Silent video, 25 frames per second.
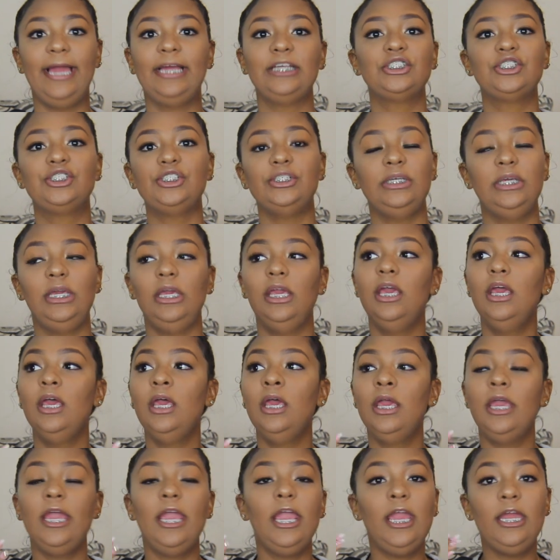actually
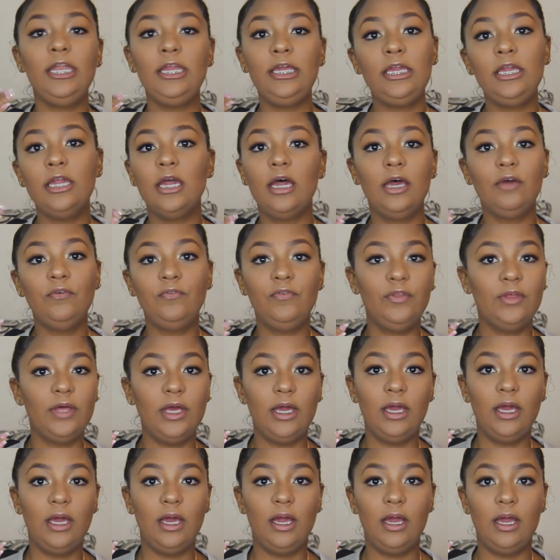any of
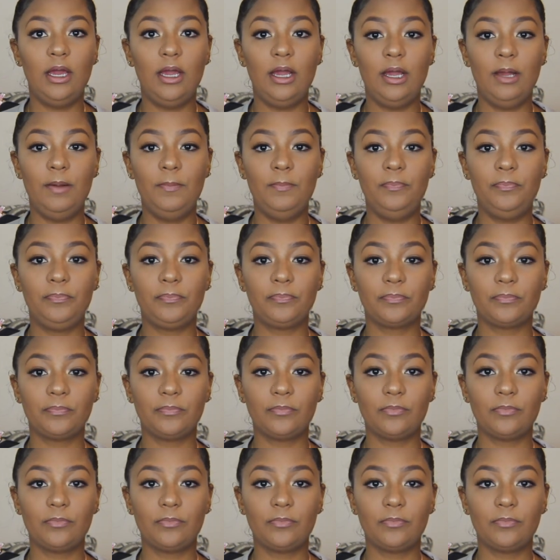the